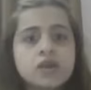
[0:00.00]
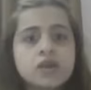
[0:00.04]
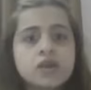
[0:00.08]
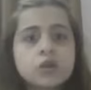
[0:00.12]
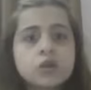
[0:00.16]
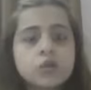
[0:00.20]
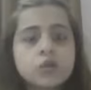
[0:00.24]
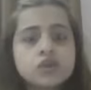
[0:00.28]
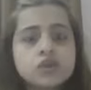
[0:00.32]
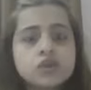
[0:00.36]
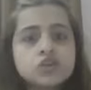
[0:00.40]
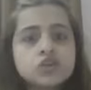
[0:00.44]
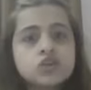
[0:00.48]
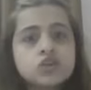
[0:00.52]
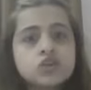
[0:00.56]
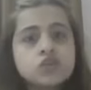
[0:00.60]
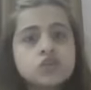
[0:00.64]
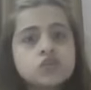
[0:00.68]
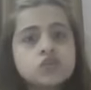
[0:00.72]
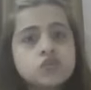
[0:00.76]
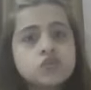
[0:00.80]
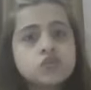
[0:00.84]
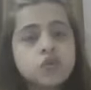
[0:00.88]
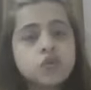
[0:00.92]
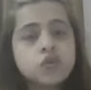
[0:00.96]
which
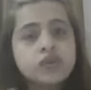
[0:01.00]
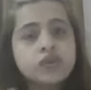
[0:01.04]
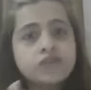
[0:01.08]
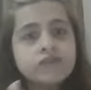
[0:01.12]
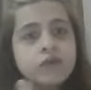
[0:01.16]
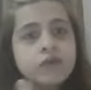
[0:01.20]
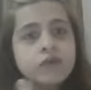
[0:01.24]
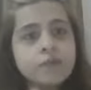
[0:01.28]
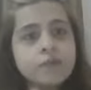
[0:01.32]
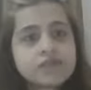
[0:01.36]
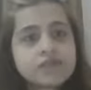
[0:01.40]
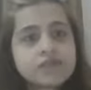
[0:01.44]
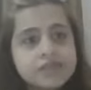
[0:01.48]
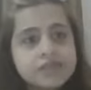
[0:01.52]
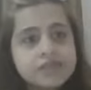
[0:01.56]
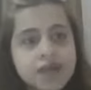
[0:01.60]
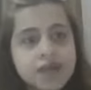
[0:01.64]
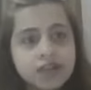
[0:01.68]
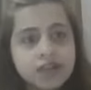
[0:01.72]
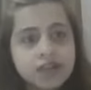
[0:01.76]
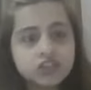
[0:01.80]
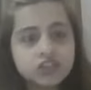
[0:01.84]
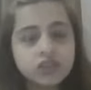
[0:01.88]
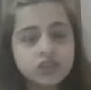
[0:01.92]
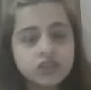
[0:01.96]
used only for
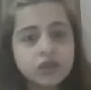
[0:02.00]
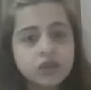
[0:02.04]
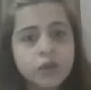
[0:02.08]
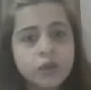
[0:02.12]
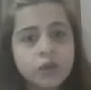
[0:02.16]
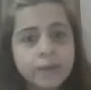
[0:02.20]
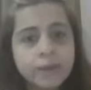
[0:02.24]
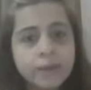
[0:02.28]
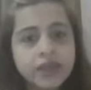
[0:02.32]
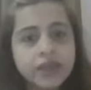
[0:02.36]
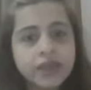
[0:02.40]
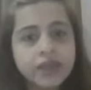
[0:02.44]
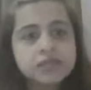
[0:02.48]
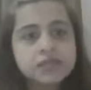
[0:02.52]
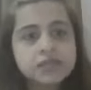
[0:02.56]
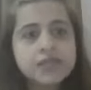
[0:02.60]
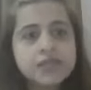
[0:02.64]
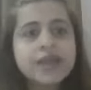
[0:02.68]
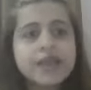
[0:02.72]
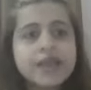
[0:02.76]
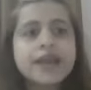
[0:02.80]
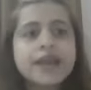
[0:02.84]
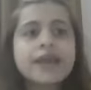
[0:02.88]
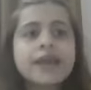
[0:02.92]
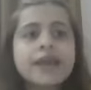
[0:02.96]
massaging your pets,
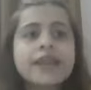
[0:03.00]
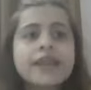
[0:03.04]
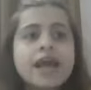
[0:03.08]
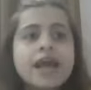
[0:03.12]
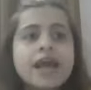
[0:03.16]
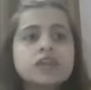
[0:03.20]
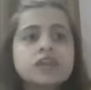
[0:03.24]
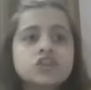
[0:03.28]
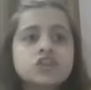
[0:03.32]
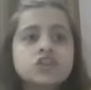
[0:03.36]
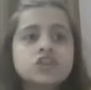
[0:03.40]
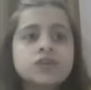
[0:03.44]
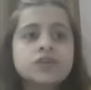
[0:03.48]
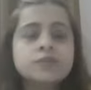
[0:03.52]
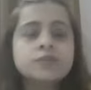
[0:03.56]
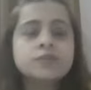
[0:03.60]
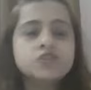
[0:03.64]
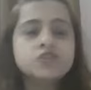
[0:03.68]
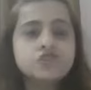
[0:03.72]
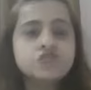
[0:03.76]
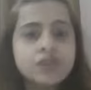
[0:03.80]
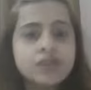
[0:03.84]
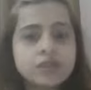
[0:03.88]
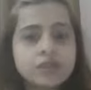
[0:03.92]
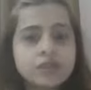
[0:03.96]
can actually
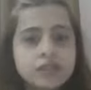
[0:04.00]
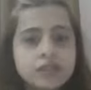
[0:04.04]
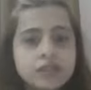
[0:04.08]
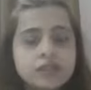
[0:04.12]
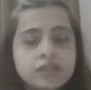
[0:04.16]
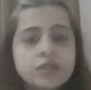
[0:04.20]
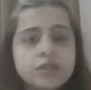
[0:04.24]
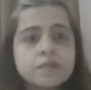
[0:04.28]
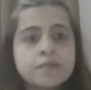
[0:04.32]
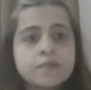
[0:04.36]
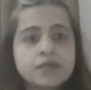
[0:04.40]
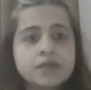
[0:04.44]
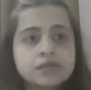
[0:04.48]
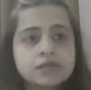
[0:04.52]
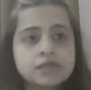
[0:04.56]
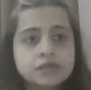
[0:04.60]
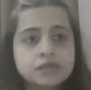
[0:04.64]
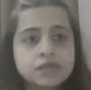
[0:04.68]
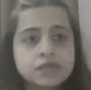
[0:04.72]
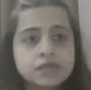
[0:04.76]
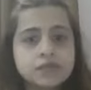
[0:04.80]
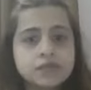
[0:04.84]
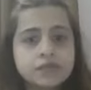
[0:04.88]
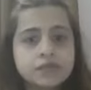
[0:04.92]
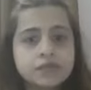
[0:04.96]
strengthen their
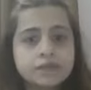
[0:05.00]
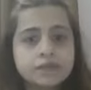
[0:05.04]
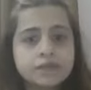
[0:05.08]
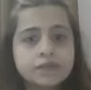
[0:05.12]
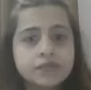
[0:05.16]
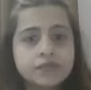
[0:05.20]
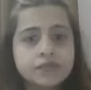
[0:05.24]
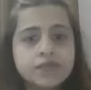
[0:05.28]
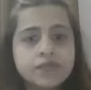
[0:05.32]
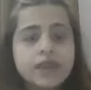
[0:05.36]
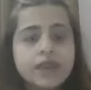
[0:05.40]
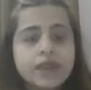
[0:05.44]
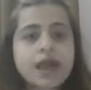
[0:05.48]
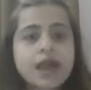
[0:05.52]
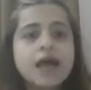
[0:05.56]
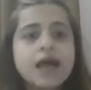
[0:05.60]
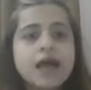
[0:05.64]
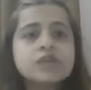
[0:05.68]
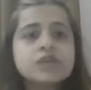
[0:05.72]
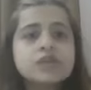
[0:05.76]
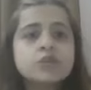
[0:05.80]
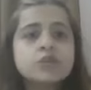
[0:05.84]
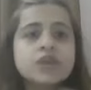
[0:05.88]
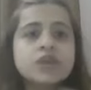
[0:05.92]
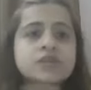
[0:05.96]
muscles
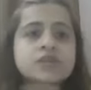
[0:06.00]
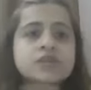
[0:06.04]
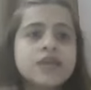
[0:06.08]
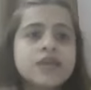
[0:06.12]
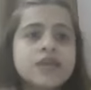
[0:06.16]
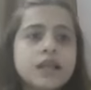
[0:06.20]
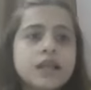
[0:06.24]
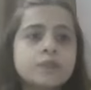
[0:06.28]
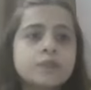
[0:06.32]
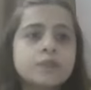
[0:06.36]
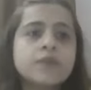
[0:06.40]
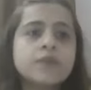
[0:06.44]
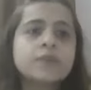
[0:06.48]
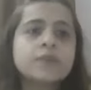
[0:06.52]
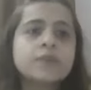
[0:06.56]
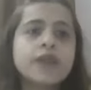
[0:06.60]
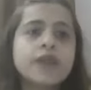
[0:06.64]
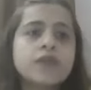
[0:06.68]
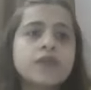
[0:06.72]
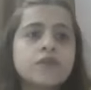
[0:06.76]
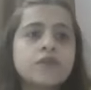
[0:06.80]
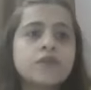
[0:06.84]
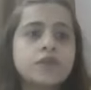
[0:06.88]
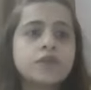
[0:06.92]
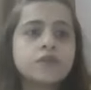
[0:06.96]
as well as help them get
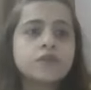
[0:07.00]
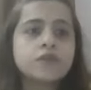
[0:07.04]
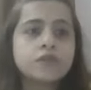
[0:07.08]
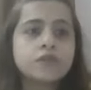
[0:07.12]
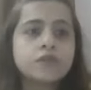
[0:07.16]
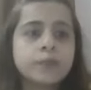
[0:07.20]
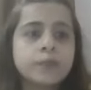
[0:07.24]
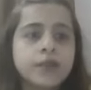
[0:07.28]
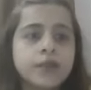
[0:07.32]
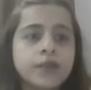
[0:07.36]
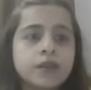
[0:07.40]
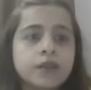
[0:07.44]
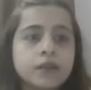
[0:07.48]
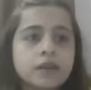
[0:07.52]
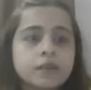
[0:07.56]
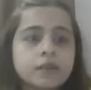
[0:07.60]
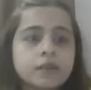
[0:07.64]
rid of the pain.